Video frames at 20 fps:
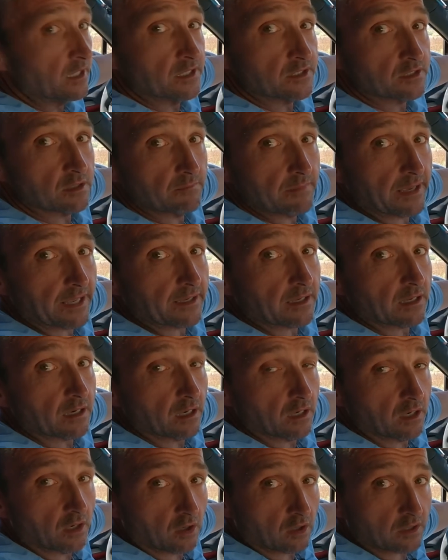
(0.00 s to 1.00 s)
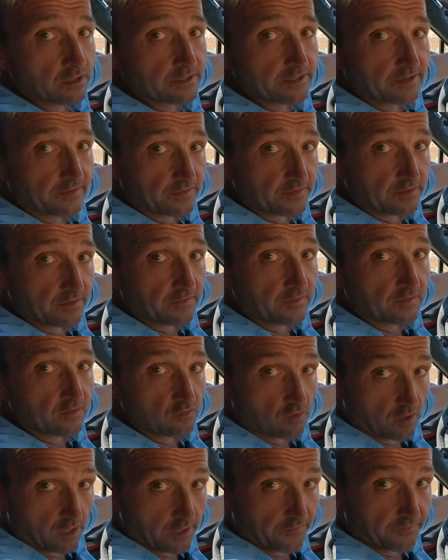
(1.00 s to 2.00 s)
to make long distance
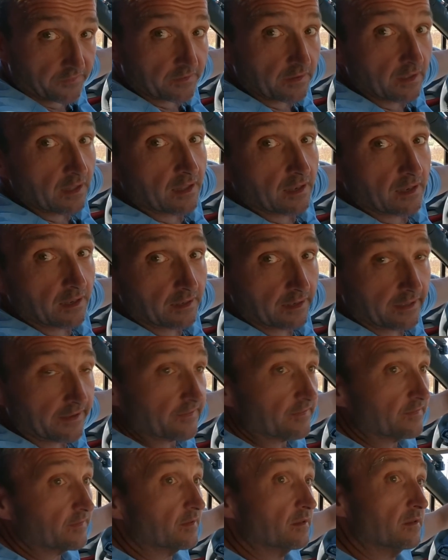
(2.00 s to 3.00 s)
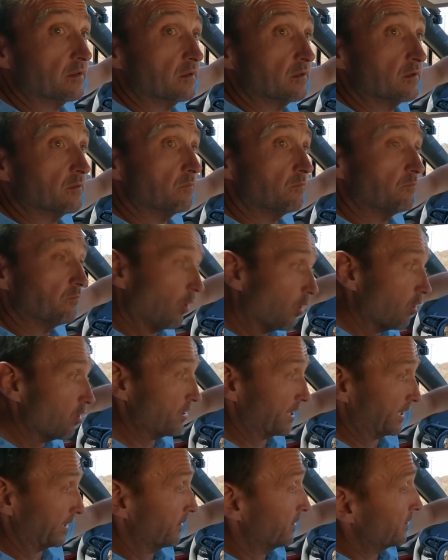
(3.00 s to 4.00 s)
drives less
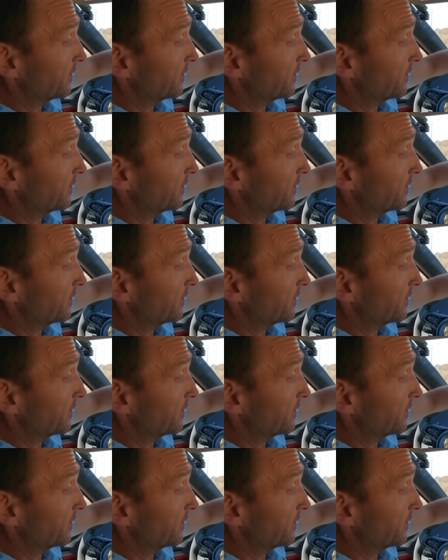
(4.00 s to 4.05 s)
boring.